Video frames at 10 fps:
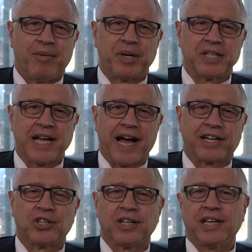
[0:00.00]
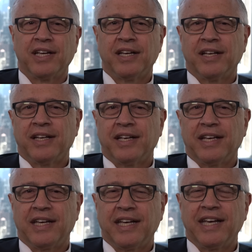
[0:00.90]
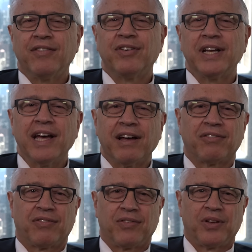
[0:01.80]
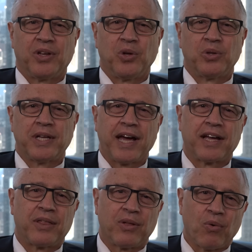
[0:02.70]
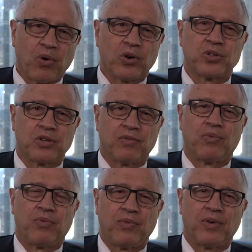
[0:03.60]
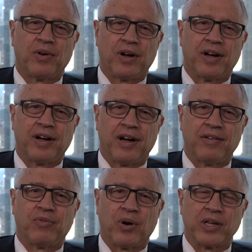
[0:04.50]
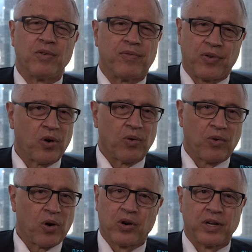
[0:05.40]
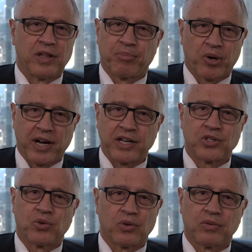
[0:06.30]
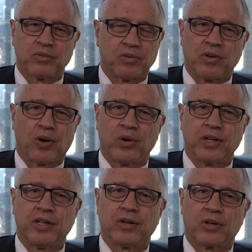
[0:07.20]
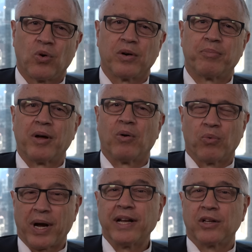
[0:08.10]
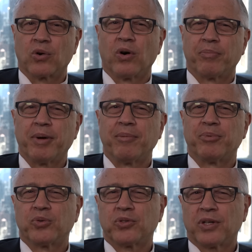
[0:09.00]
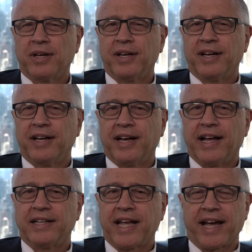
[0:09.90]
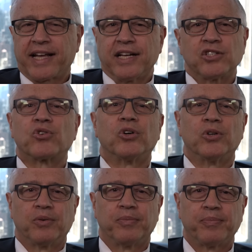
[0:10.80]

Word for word: Because actually, even if you take the worst of what you've heard in the press or heard in the court or read in the court papers and take it as true,